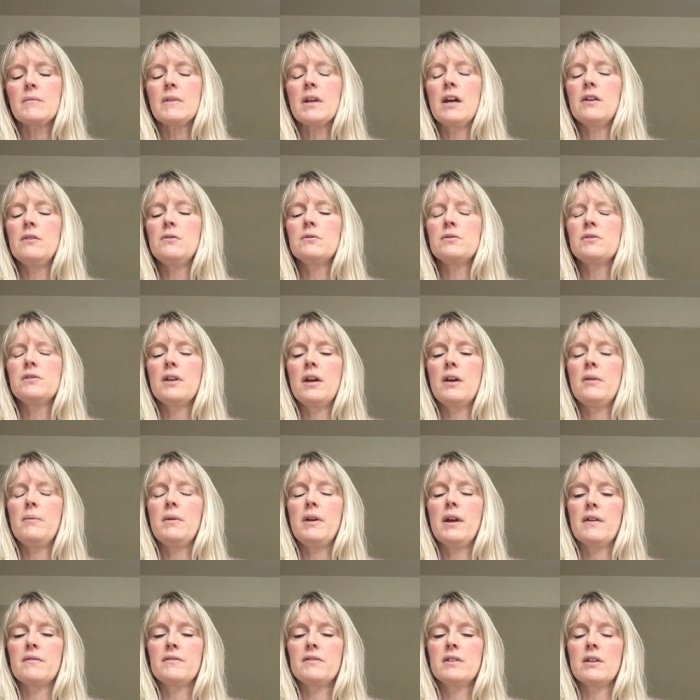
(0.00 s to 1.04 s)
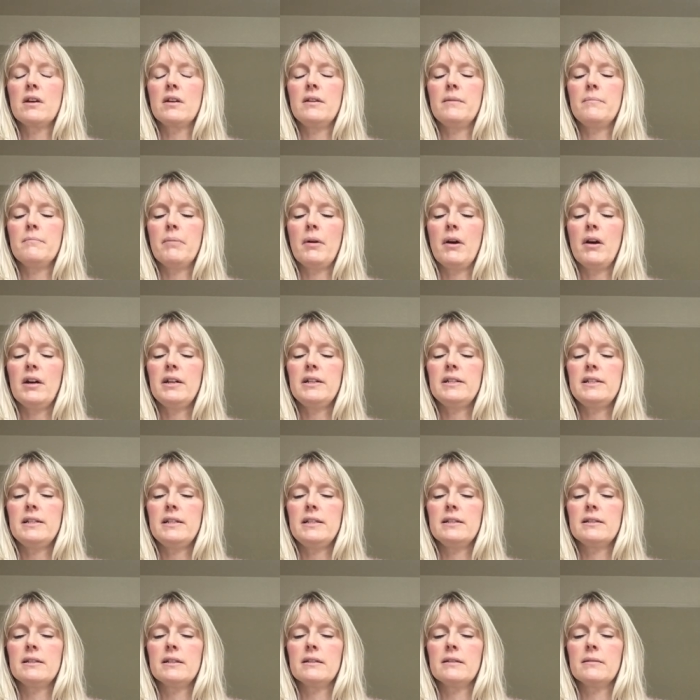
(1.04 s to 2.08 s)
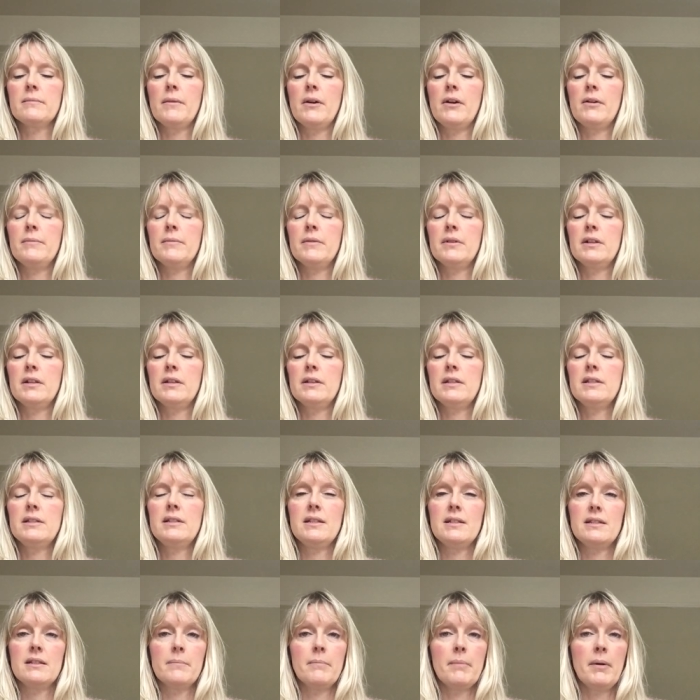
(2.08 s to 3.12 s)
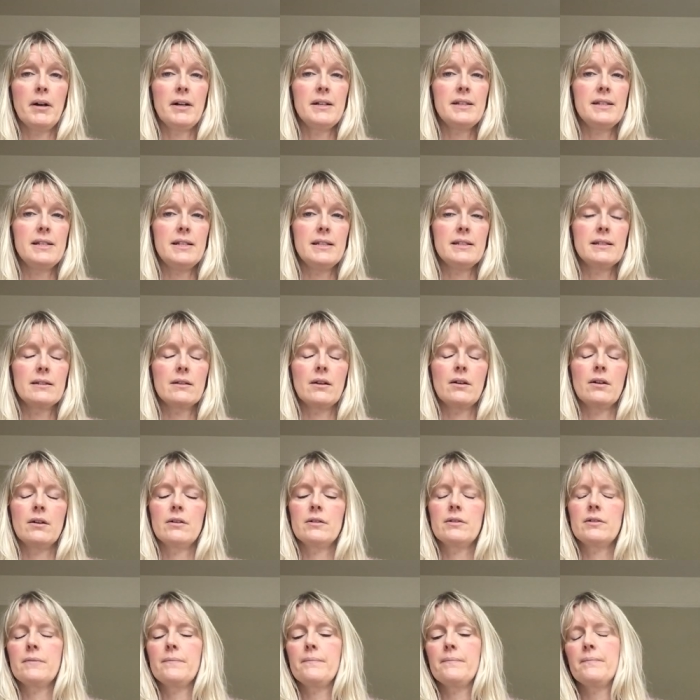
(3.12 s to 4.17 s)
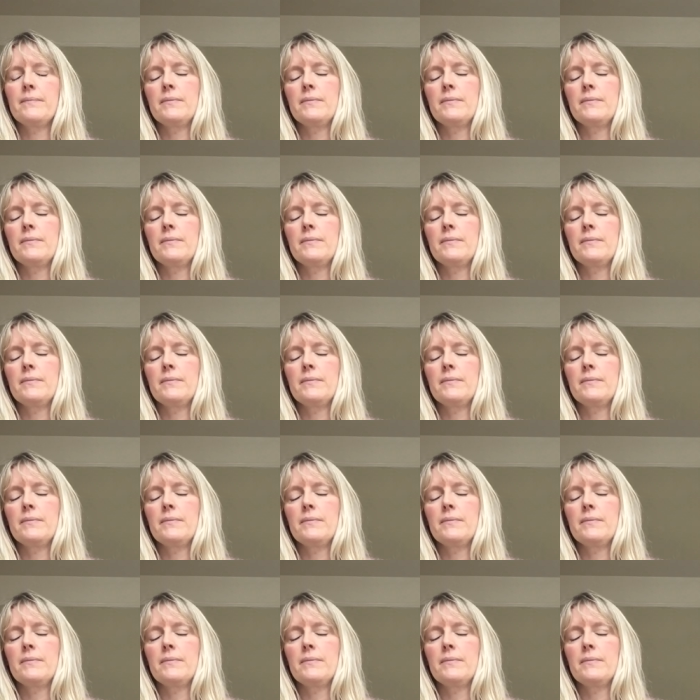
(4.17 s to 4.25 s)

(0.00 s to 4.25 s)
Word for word: And also, we have Sun in Pisces at the moment, and this is the Pisces card.